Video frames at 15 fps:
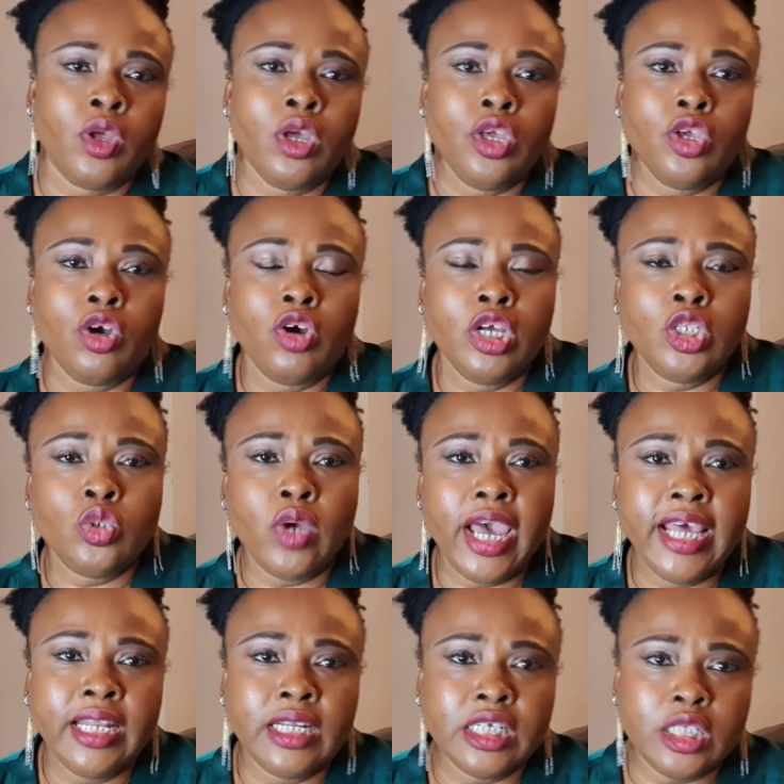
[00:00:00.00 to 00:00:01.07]
You're going to
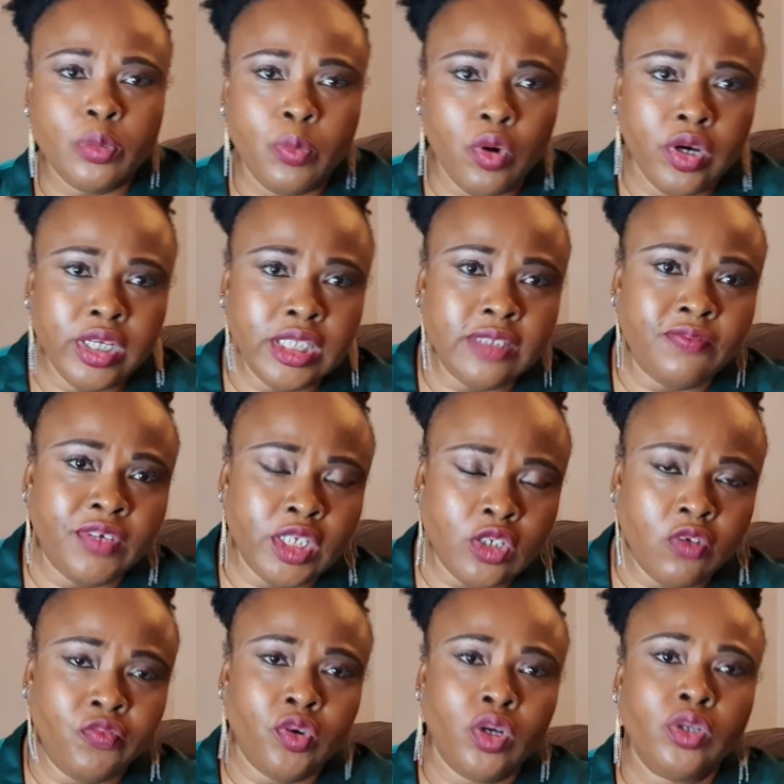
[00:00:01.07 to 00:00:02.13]
earn those points. First
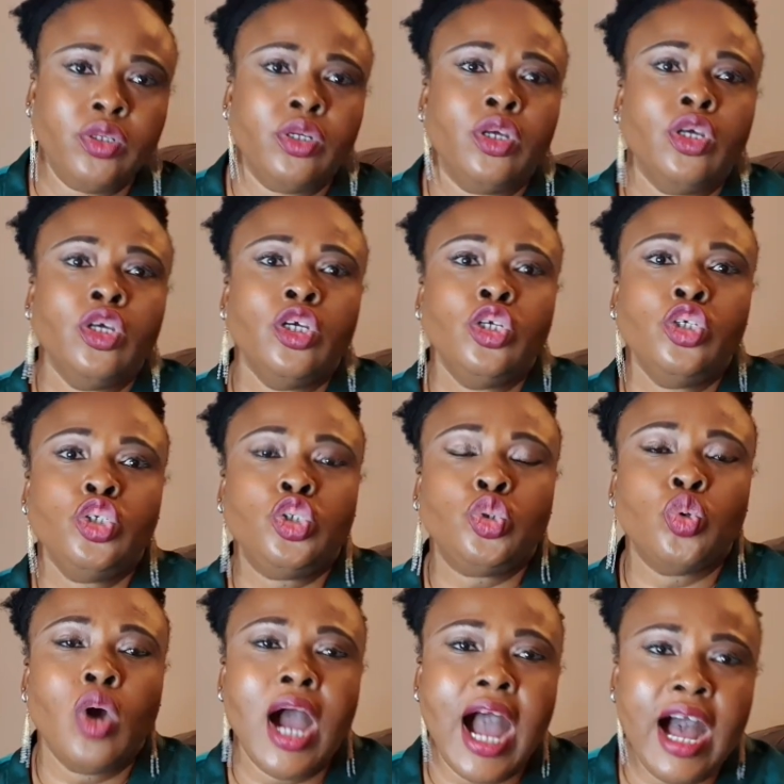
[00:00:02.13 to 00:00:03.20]
of all, you
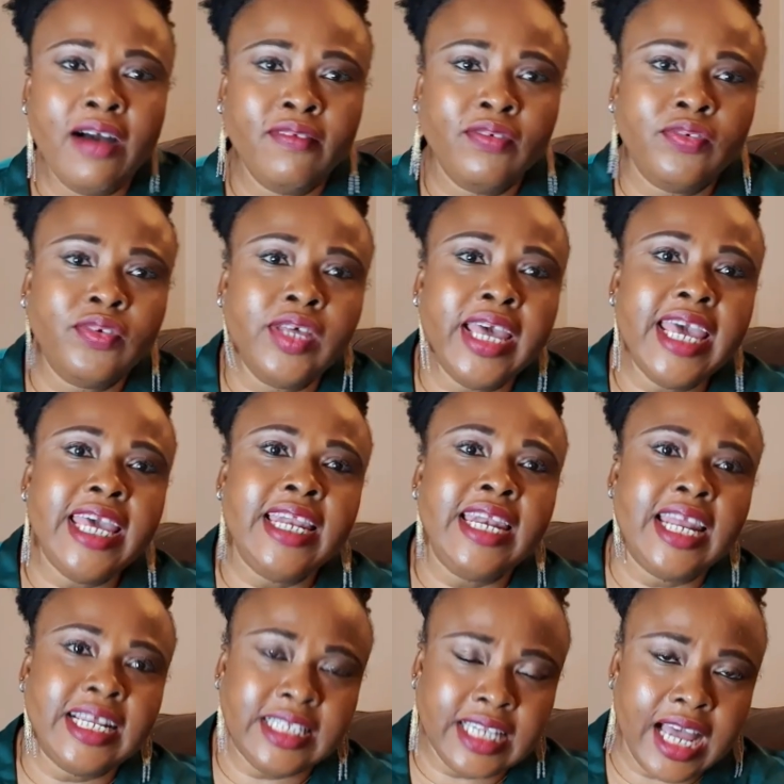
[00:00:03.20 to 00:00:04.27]
should have a
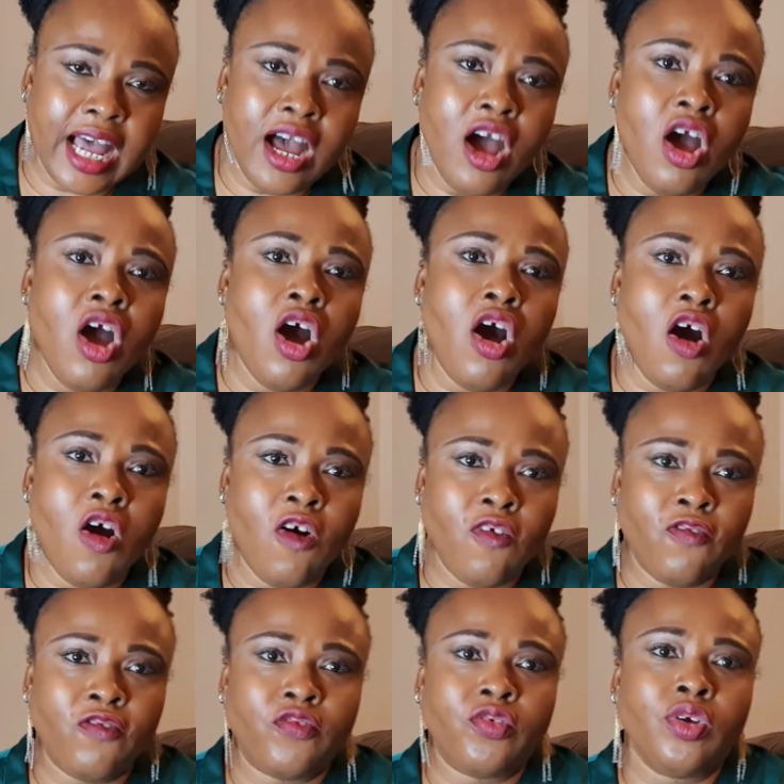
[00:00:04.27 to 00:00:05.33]
letter
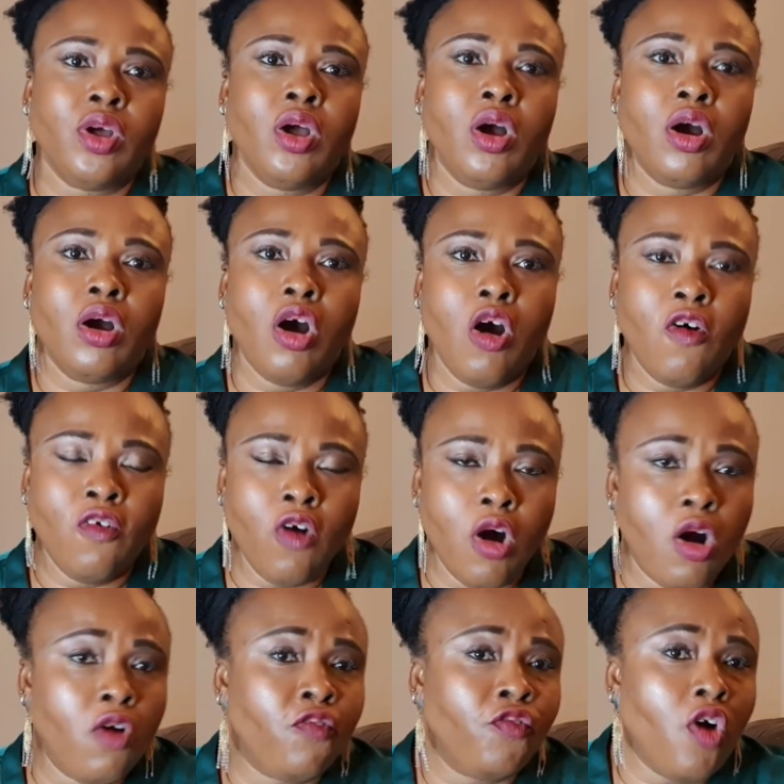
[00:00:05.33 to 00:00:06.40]
of
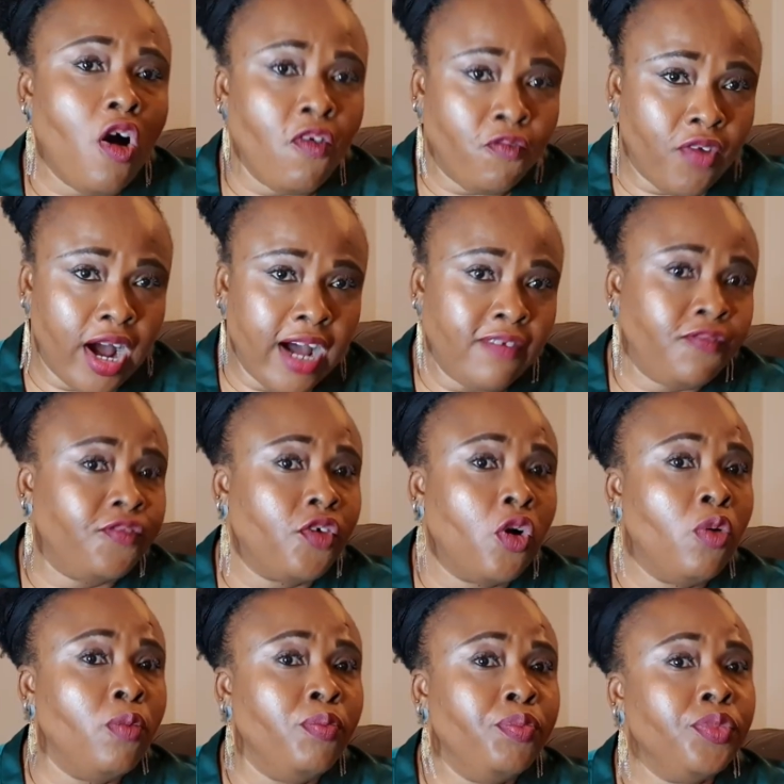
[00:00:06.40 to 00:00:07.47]
offer
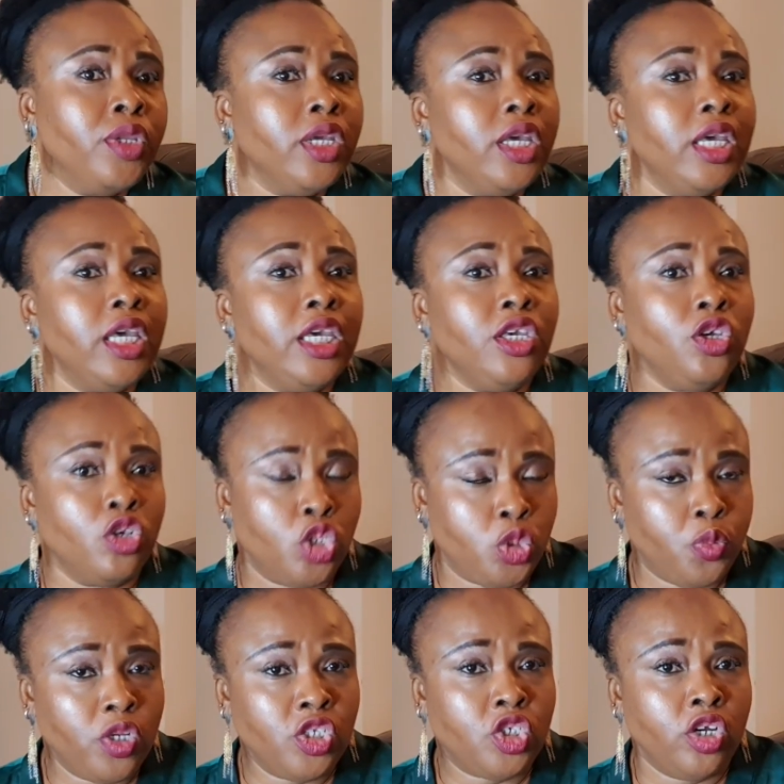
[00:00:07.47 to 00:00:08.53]
from your
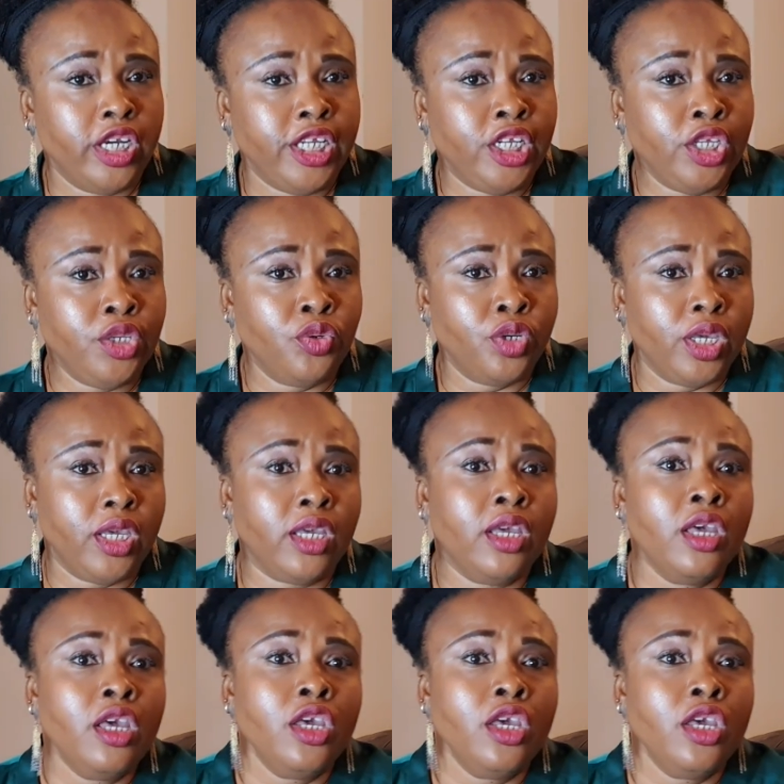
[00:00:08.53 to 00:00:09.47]
sponsor in the UK.